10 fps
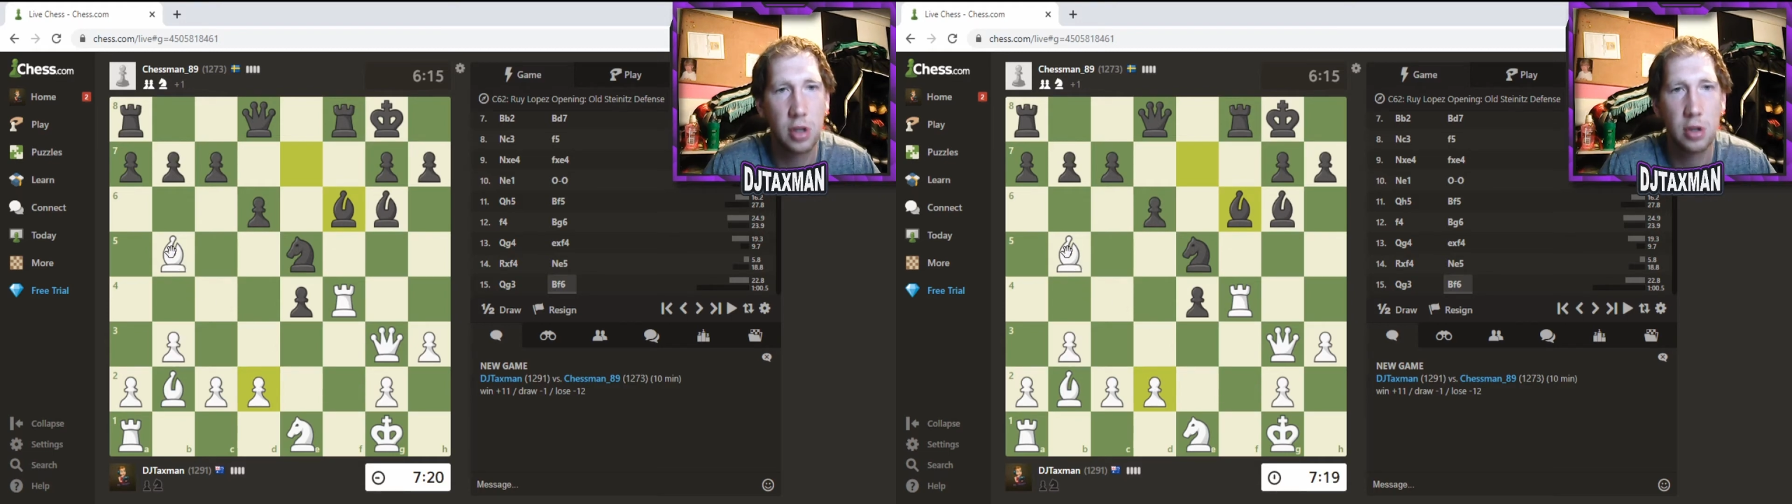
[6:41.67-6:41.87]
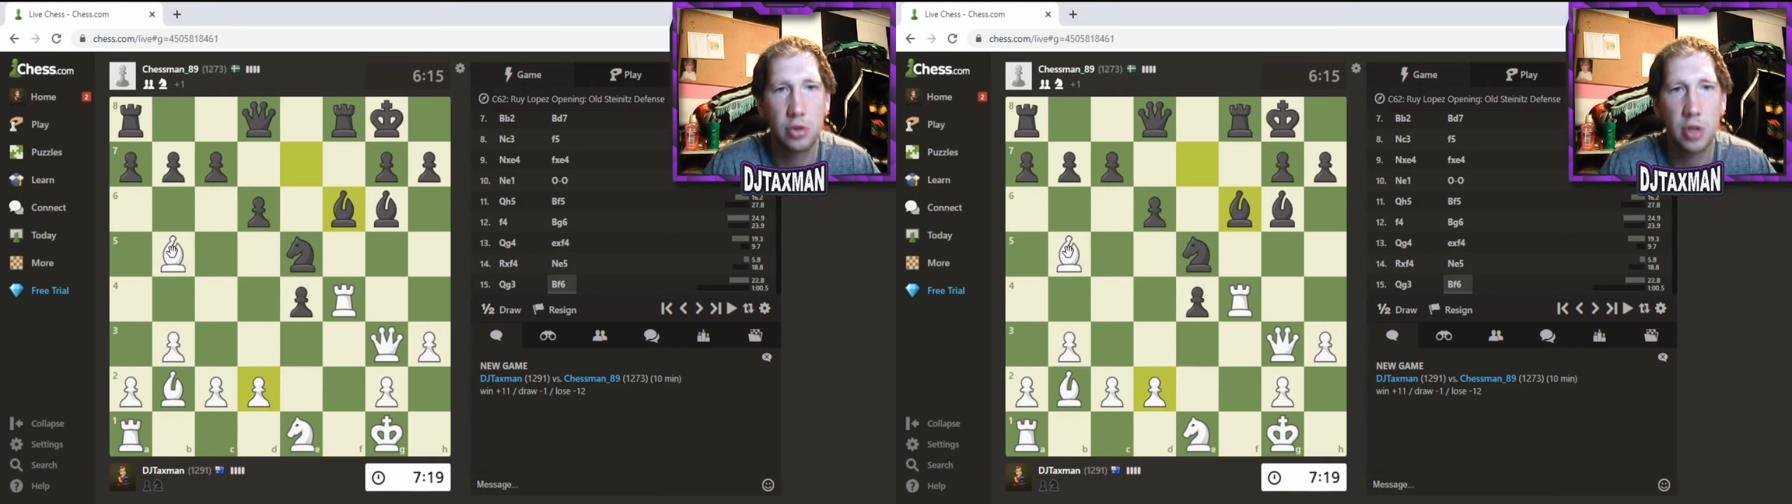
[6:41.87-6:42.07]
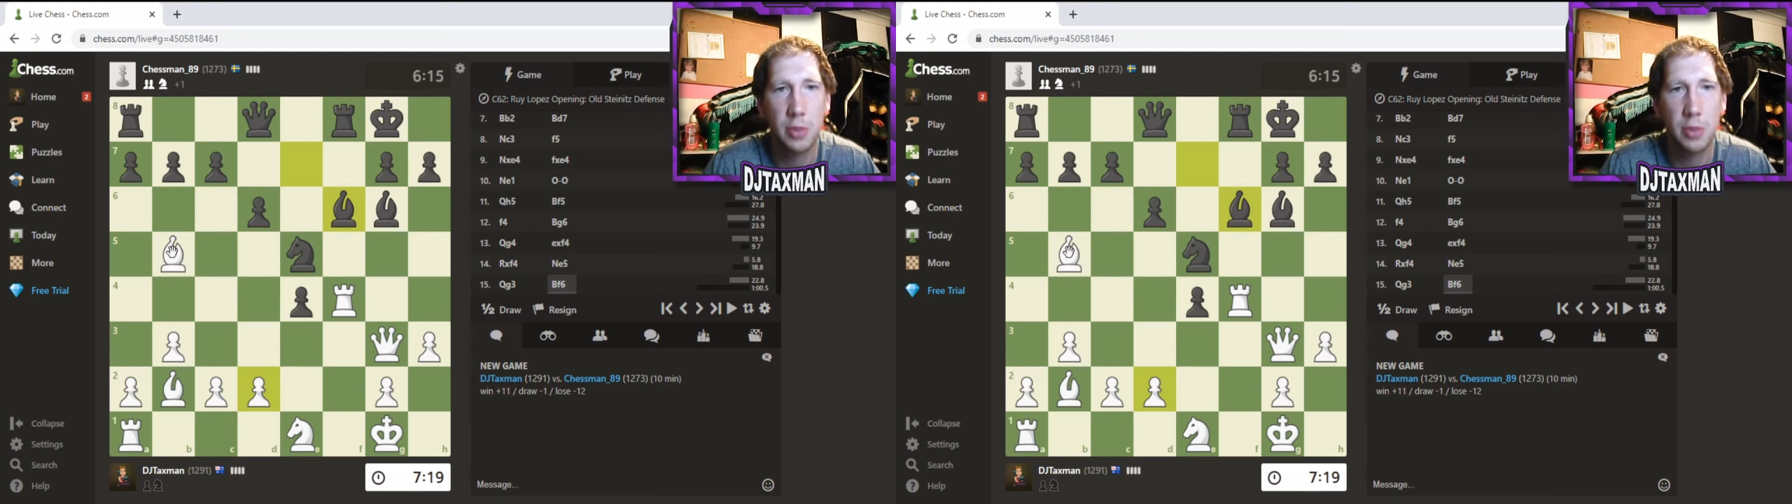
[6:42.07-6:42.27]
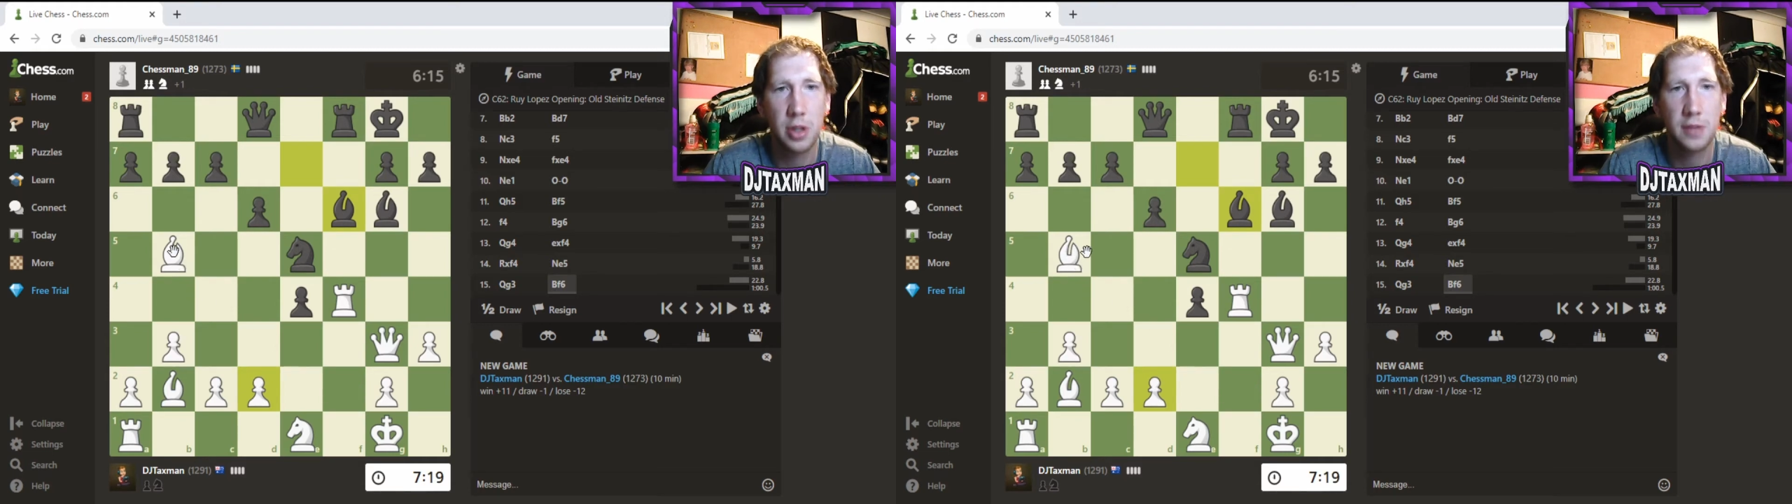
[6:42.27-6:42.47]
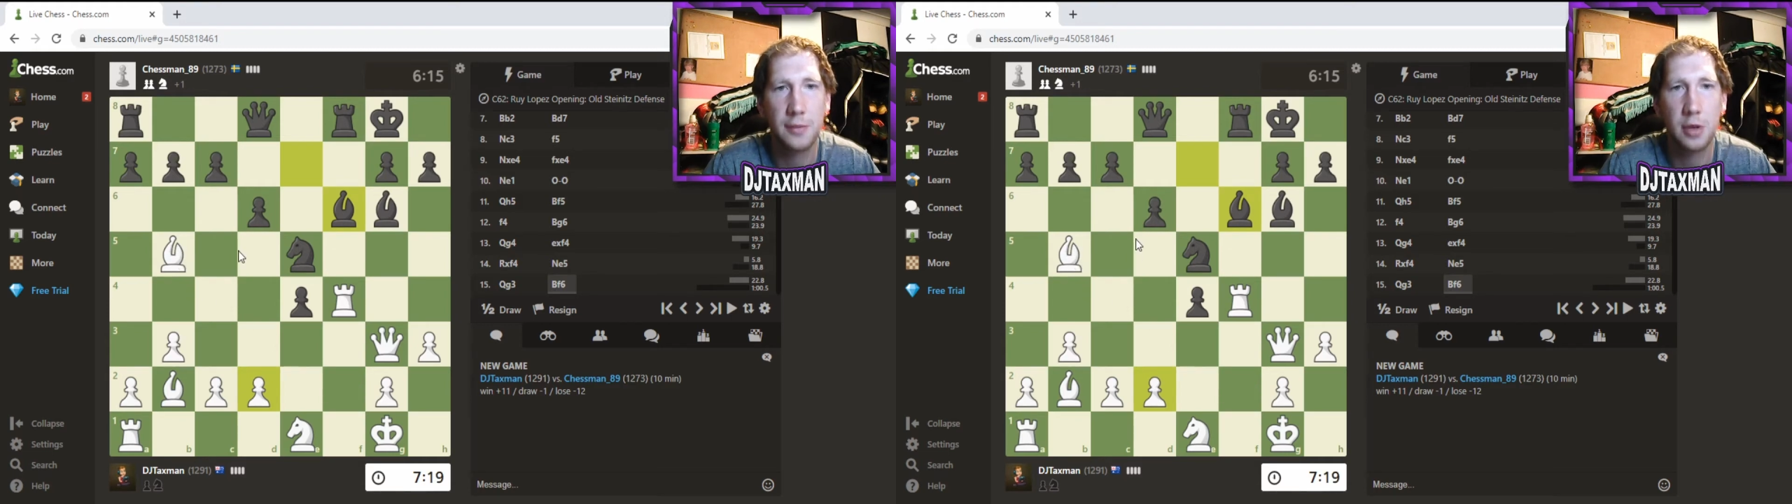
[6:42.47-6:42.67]
troubling
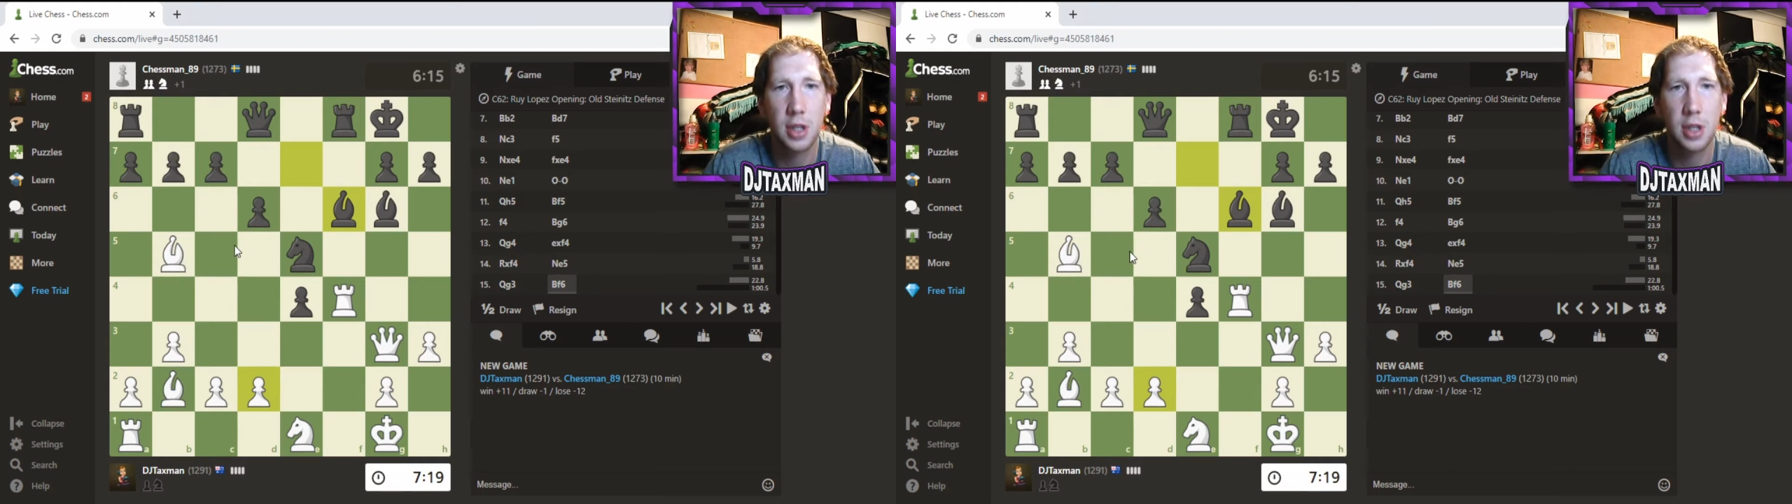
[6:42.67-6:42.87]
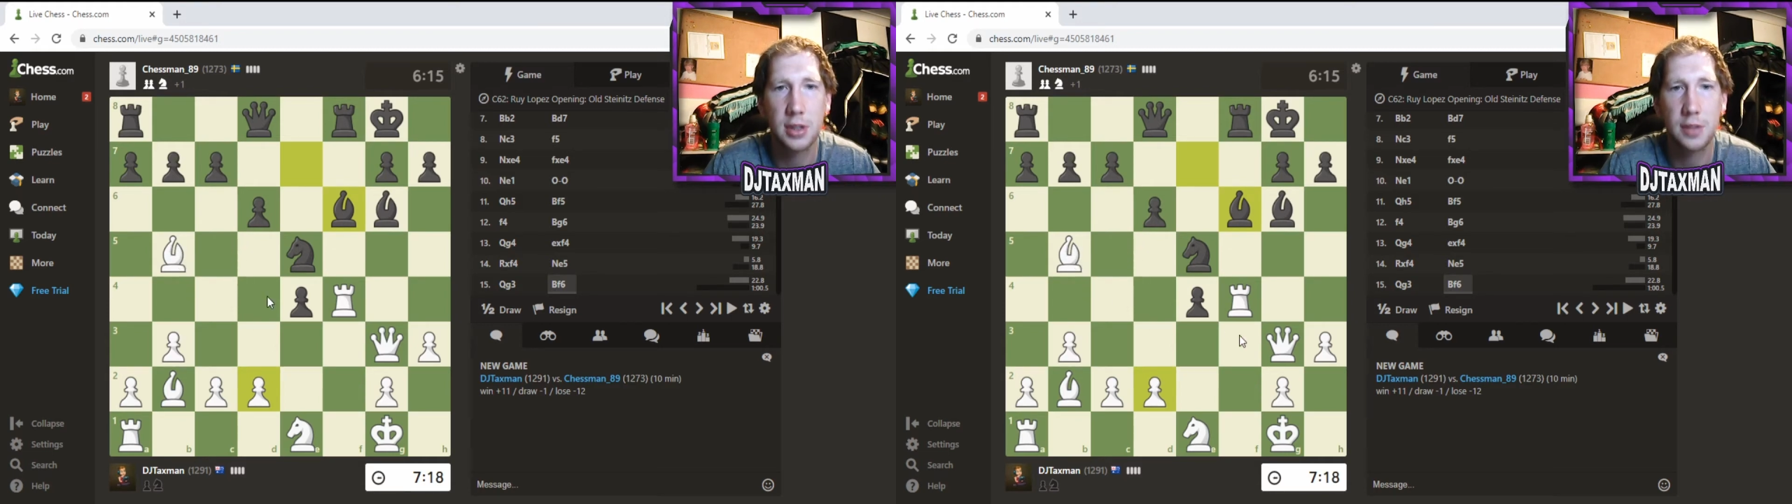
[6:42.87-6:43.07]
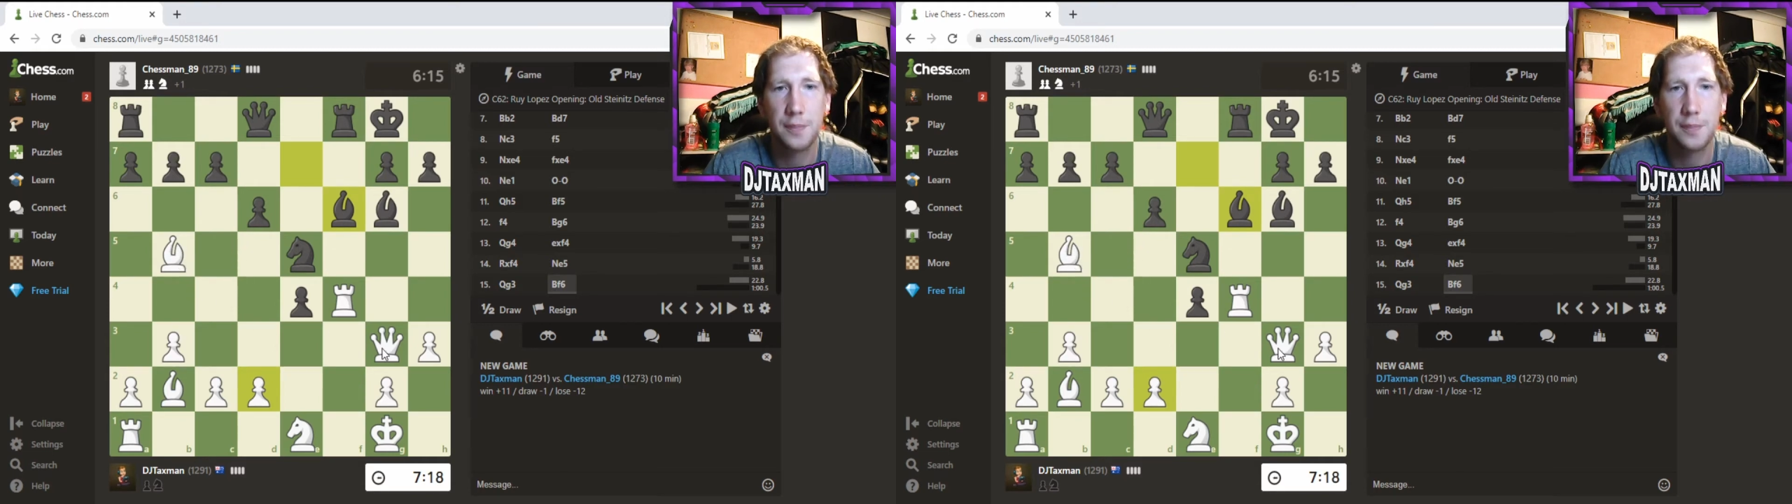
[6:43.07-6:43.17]
for us.